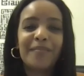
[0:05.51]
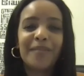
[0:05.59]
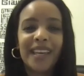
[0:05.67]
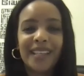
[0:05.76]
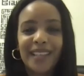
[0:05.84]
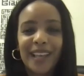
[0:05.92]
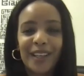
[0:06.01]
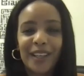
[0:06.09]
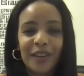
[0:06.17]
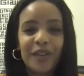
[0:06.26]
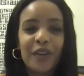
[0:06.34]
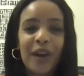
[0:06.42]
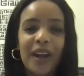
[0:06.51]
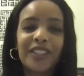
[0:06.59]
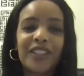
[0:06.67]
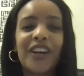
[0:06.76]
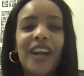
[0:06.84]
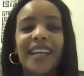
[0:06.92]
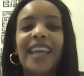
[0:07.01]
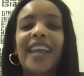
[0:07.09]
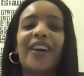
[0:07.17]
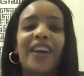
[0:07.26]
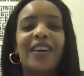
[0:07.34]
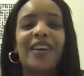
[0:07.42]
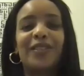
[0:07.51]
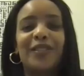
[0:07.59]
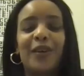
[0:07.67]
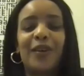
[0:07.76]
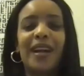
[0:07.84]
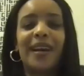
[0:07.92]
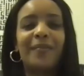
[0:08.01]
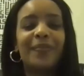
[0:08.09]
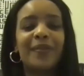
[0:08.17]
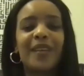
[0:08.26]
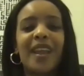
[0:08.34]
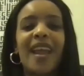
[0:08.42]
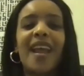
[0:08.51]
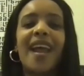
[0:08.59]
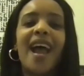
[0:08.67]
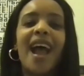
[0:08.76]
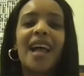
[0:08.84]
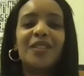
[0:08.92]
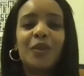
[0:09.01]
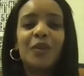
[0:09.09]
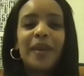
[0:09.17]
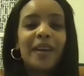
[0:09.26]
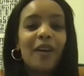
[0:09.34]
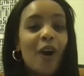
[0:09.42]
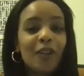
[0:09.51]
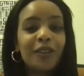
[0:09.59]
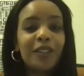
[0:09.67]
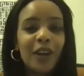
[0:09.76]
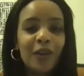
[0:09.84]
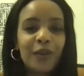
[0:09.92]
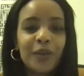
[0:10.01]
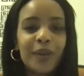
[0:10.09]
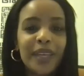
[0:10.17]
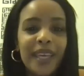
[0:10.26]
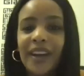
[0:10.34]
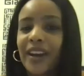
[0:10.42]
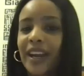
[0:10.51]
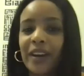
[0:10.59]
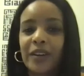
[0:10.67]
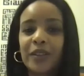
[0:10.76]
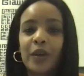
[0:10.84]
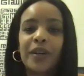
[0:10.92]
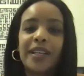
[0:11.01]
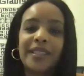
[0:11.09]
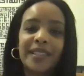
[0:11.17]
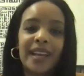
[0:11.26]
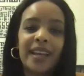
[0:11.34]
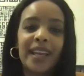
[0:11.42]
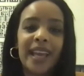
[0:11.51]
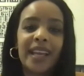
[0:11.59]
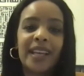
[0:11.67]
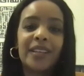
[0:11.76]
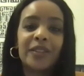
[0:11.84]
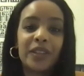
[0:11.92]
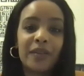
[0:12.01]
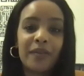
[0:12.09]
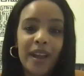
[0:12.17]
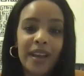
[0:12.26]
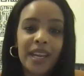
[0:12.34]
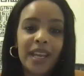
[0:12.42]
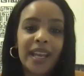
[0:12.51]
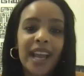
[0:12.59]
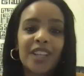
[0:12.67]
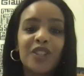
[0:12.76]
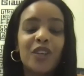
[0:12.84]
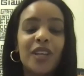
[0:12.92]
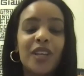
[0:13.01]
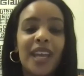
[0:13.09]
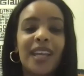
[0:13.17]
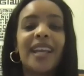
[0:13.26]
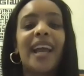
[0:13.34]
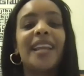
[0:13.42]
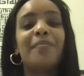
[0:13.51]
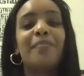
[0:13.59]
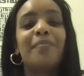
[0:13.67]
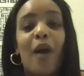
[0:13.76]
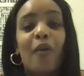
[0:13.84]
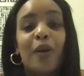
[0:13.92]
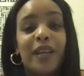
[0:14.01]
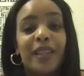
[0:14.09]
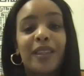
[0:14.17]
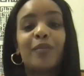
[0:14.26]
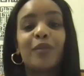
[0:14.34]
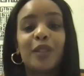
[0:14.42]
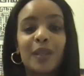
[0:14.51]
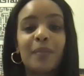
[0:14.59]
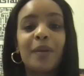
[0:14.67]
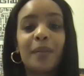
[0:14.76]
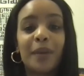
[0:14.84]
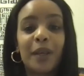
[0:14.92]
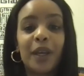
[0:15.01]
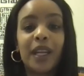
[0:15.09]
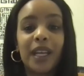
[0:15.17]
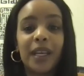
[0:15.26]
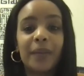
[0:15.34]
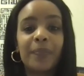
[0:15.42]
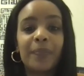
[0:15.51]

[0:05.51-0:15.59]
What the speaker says: the Executive Director at CAIR Arizona. As you may all know, CAIR Arizona is dedicated to defending, educating, and empowering the Muslim community.